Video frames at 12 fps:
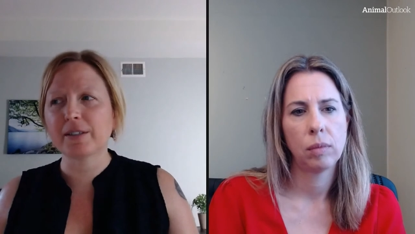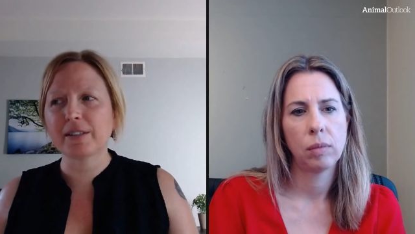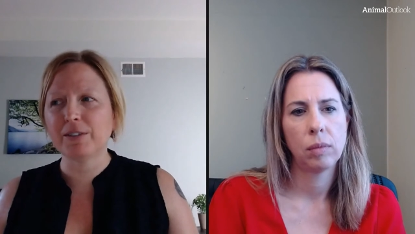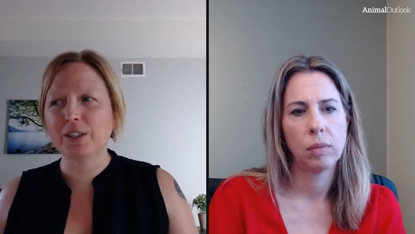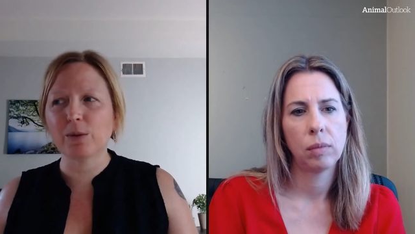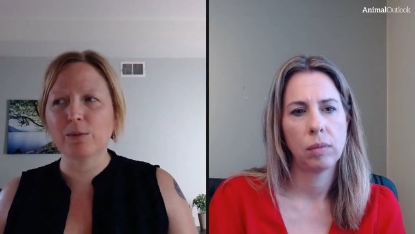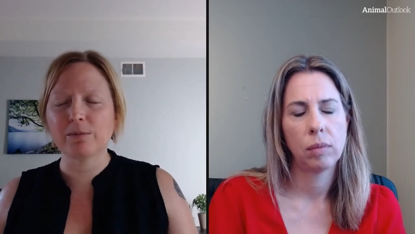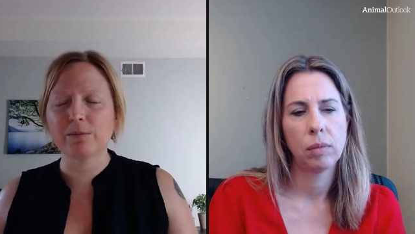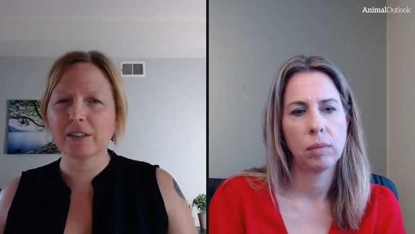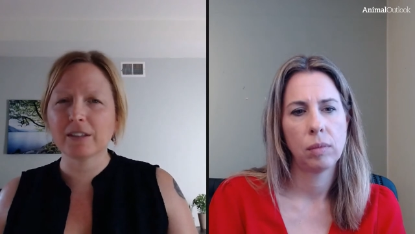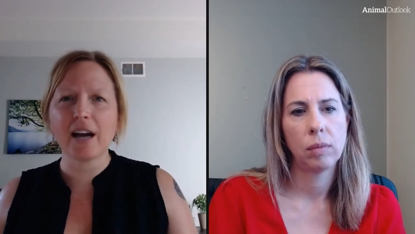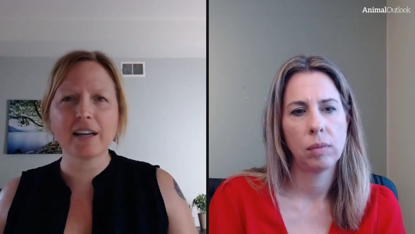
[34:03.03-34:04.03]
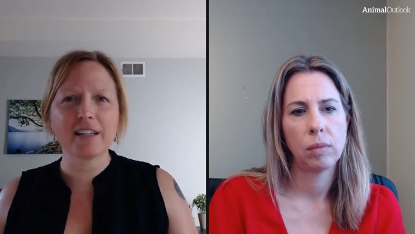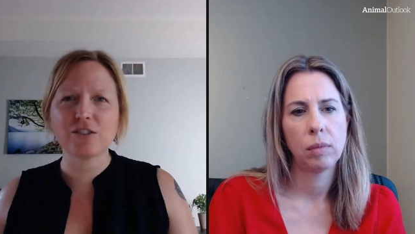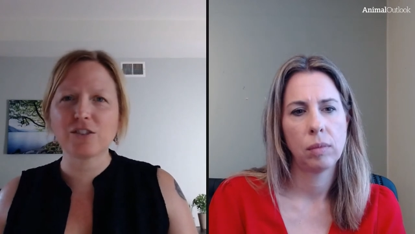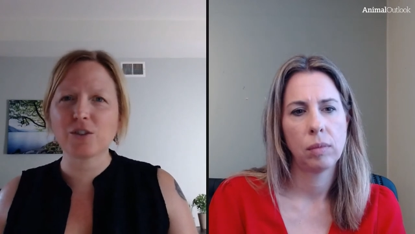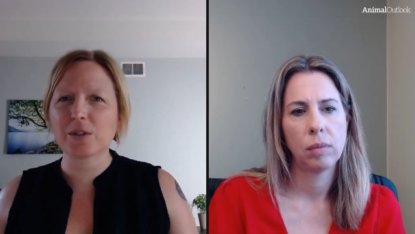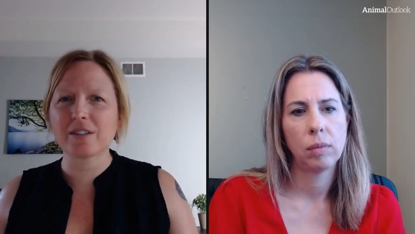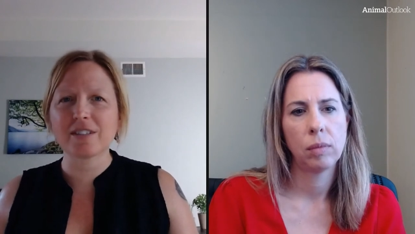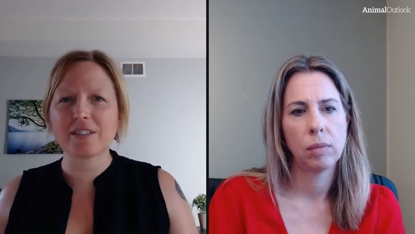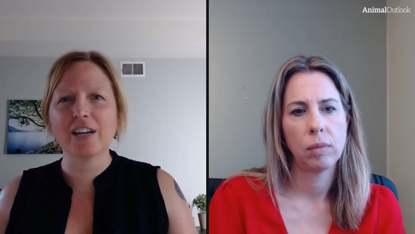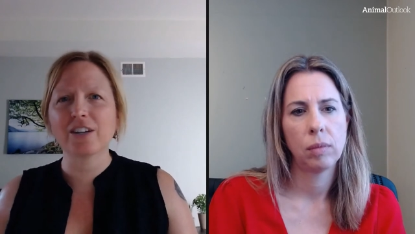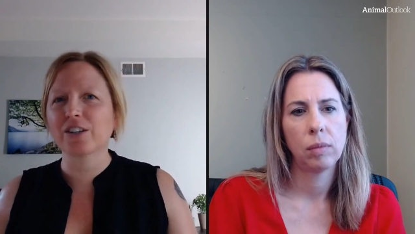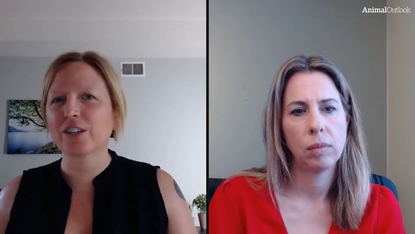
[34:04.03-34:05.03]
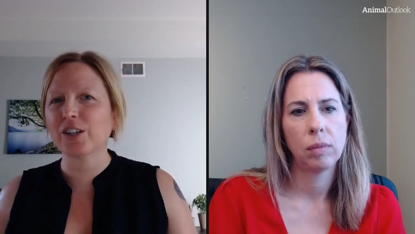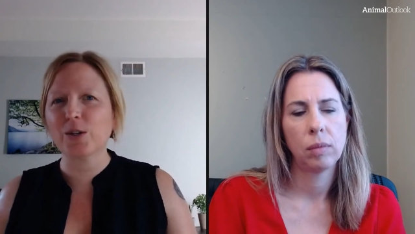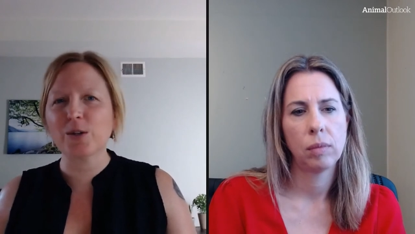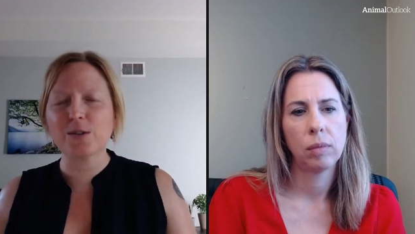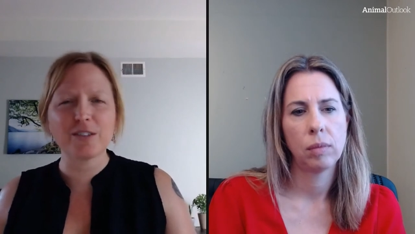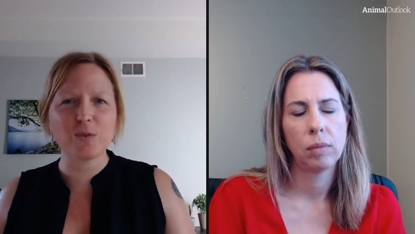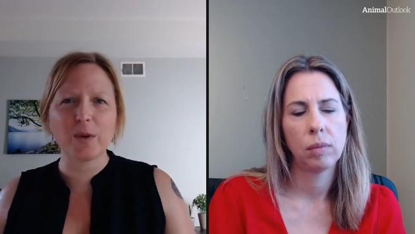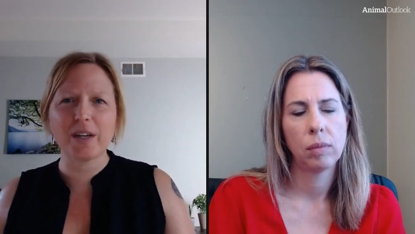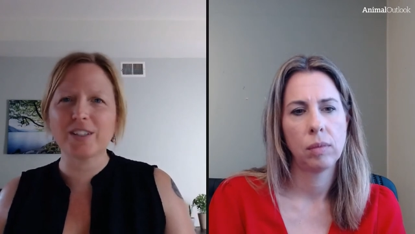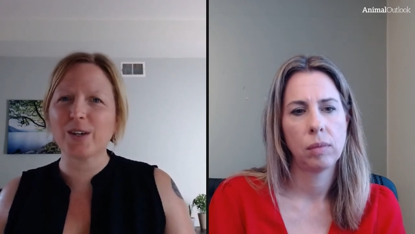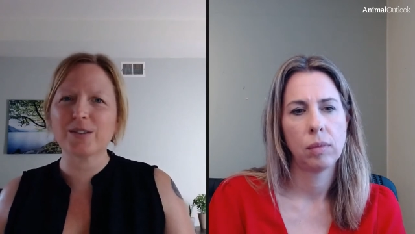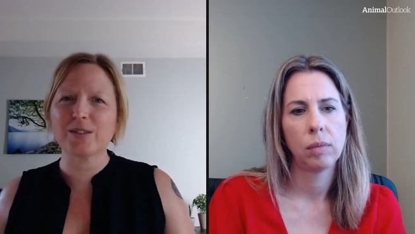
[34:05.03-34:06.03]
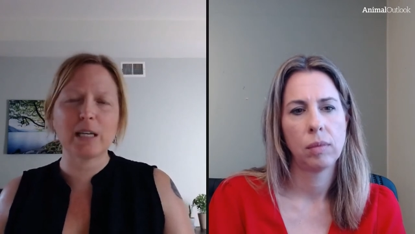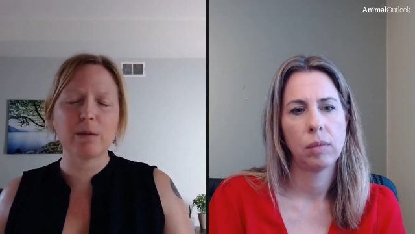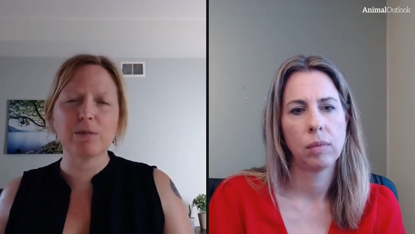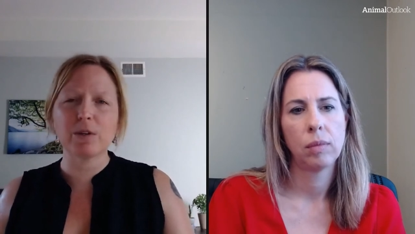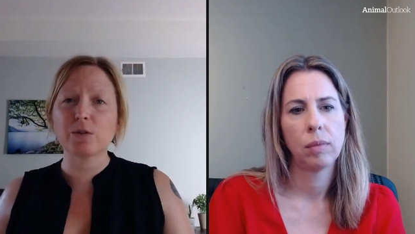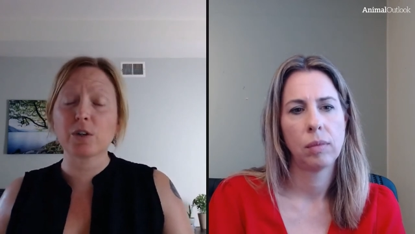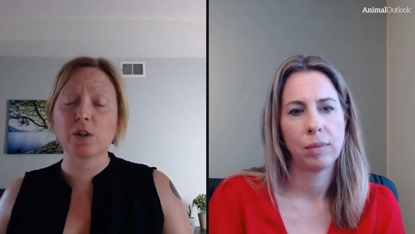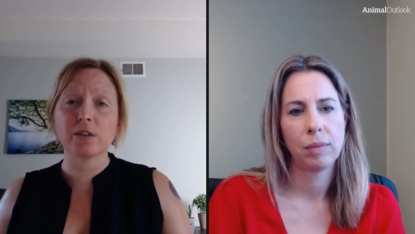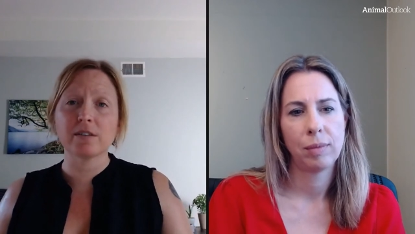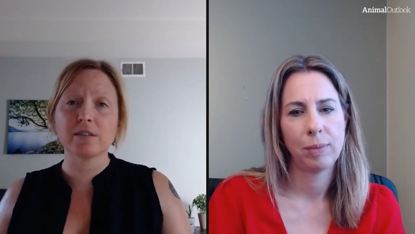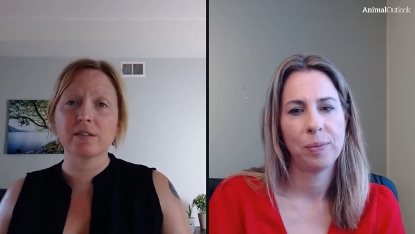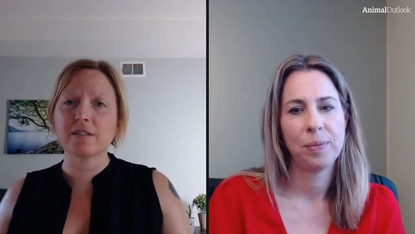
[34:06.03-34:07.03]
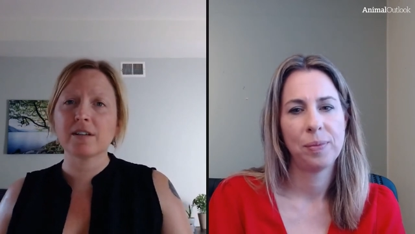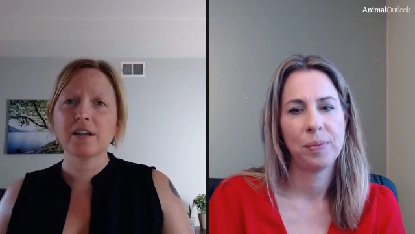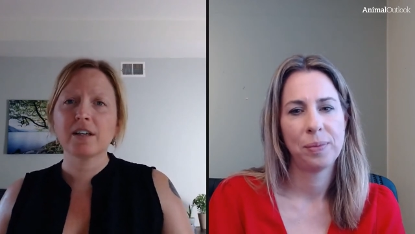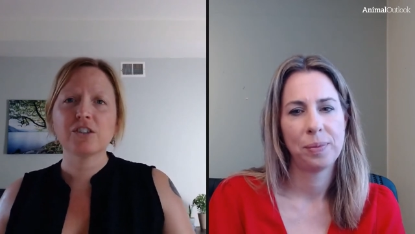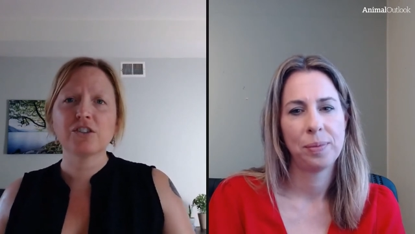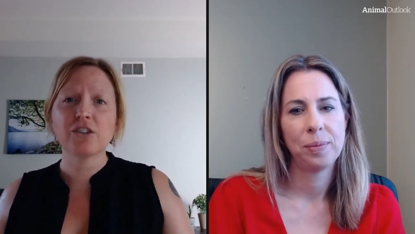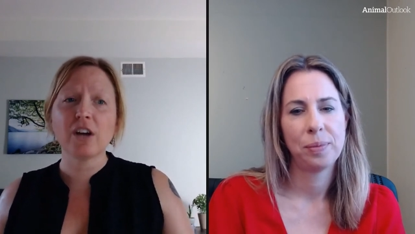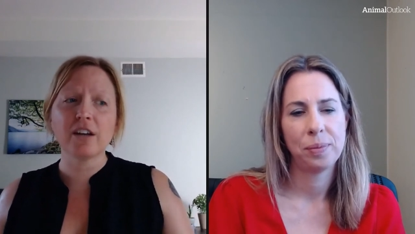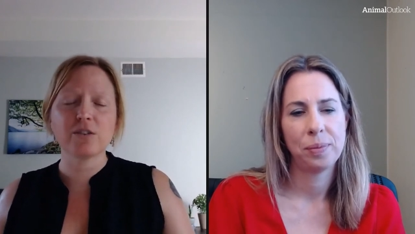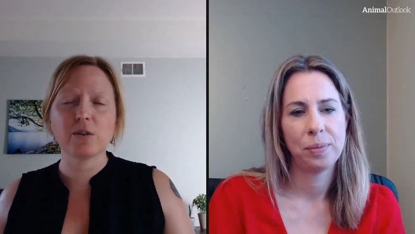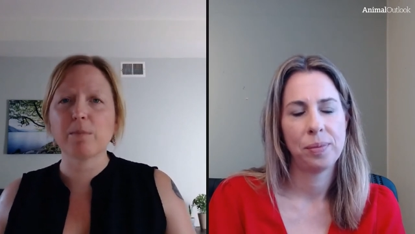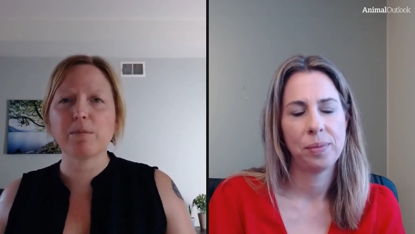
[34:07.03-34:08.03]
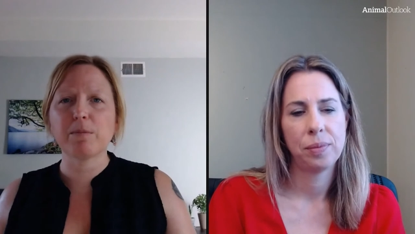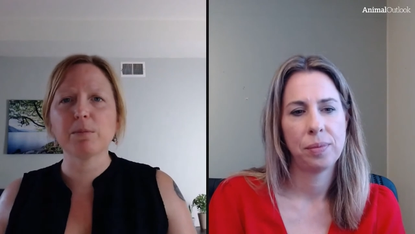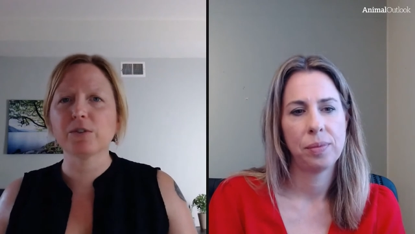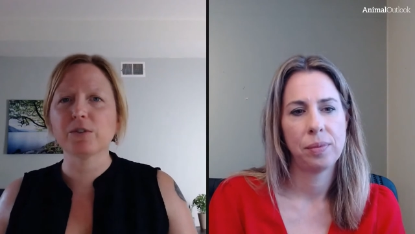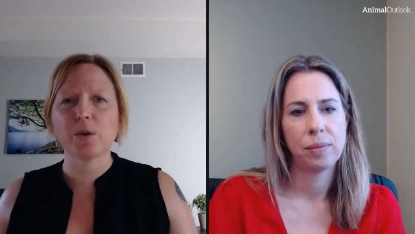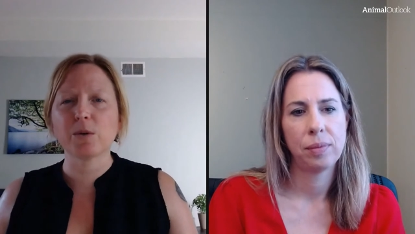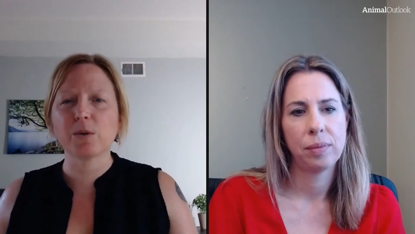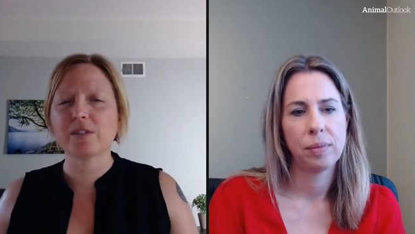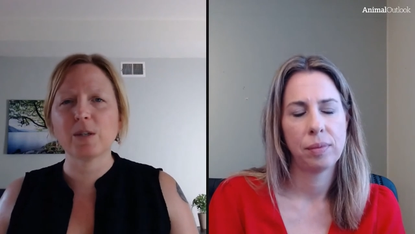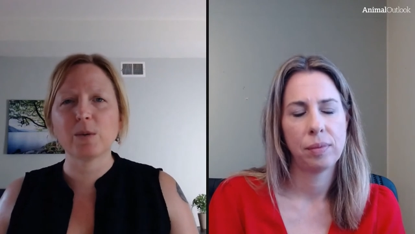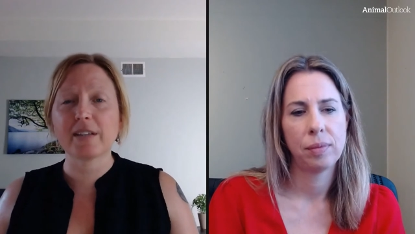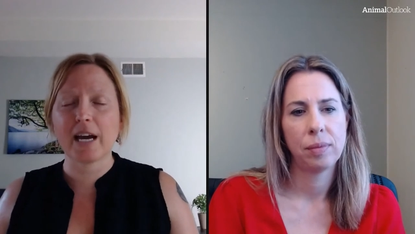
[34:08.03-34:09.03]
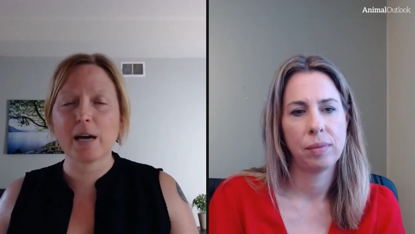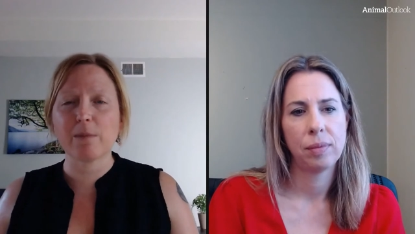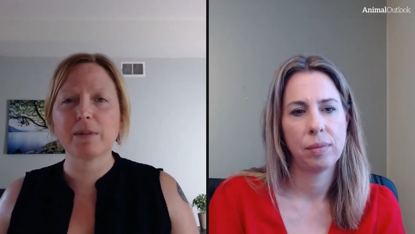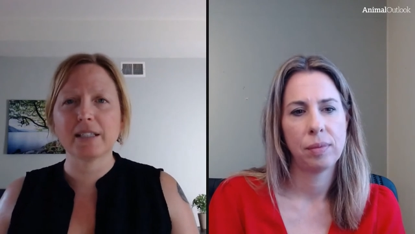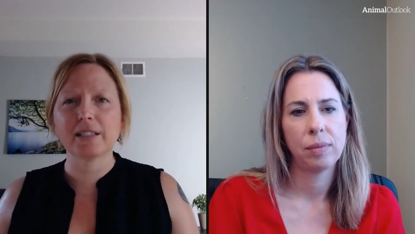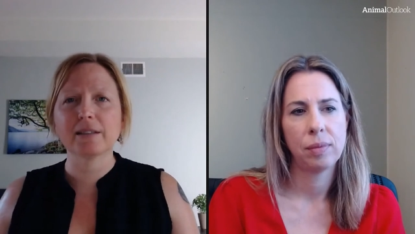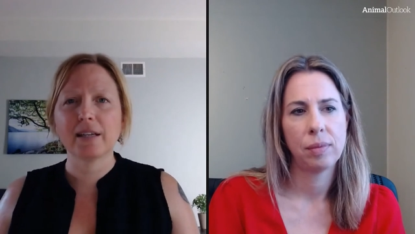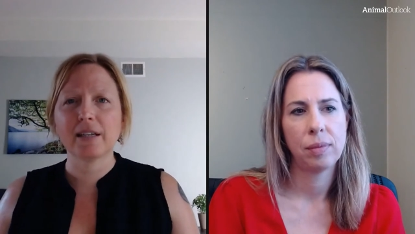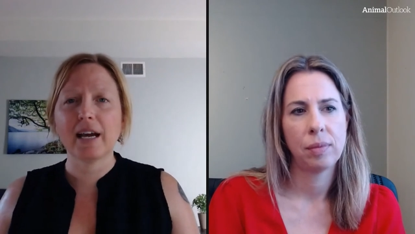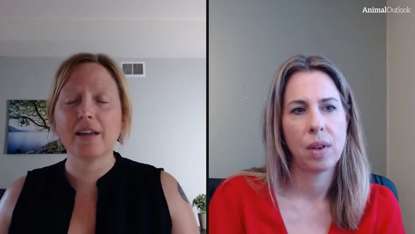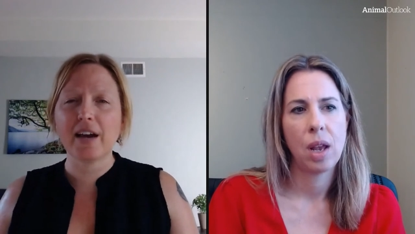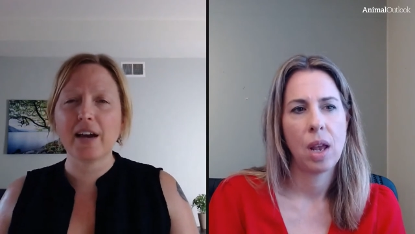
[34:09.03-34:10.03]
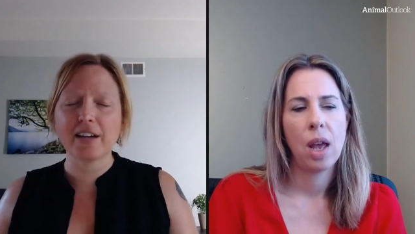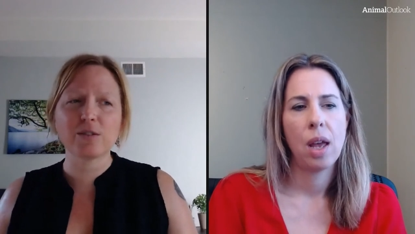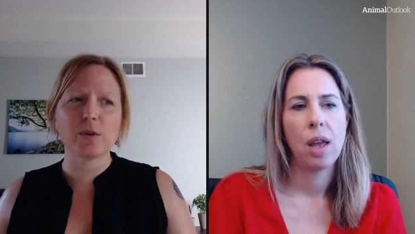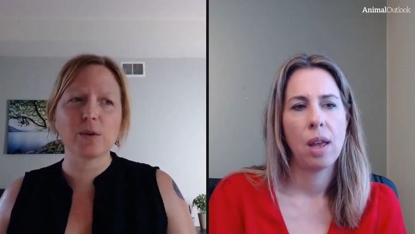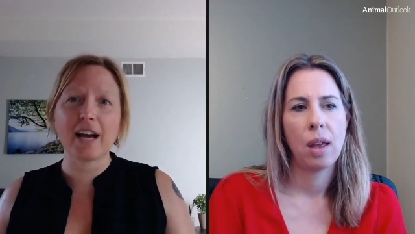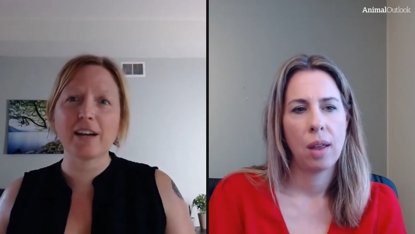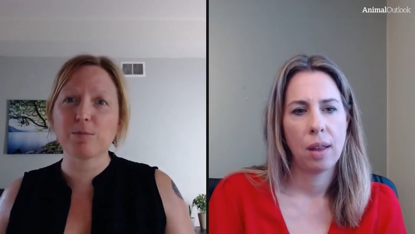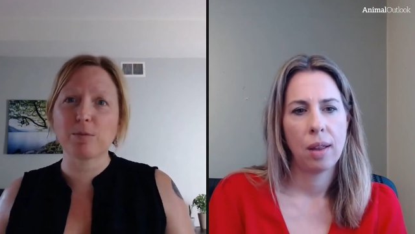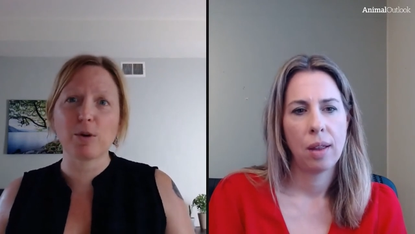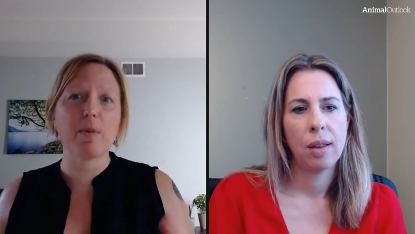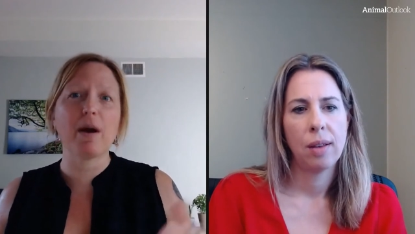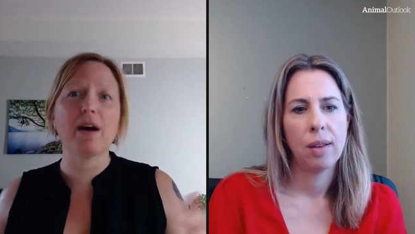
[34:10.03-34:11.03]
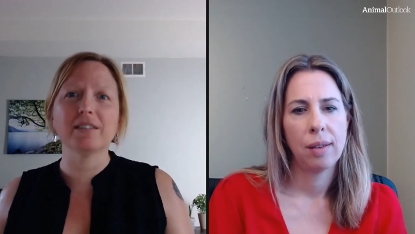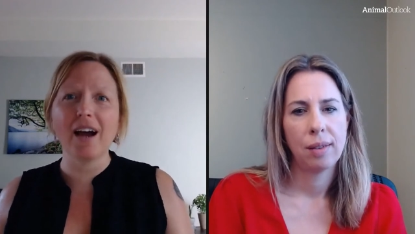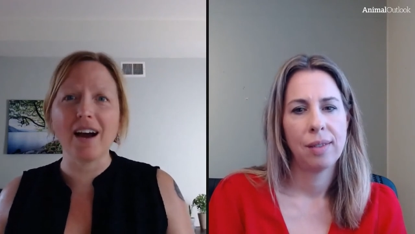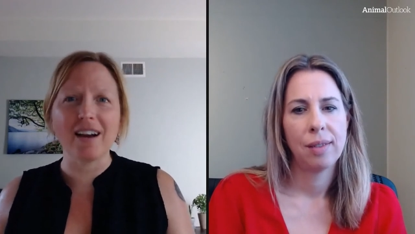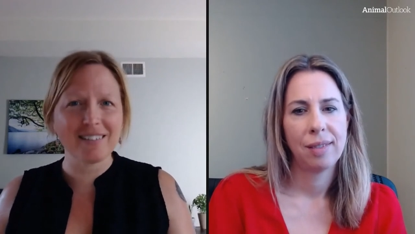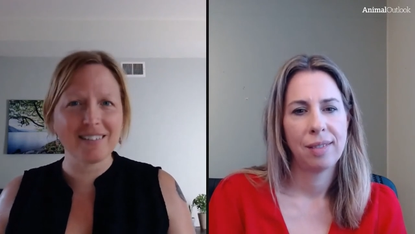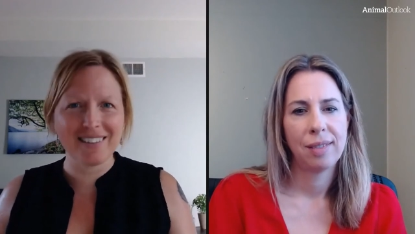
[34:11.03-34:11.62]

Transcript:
Speaker 1: you know lock its doors tighter close its windows keep those curtains shut so that people don't see what's happening and that's what has propelled us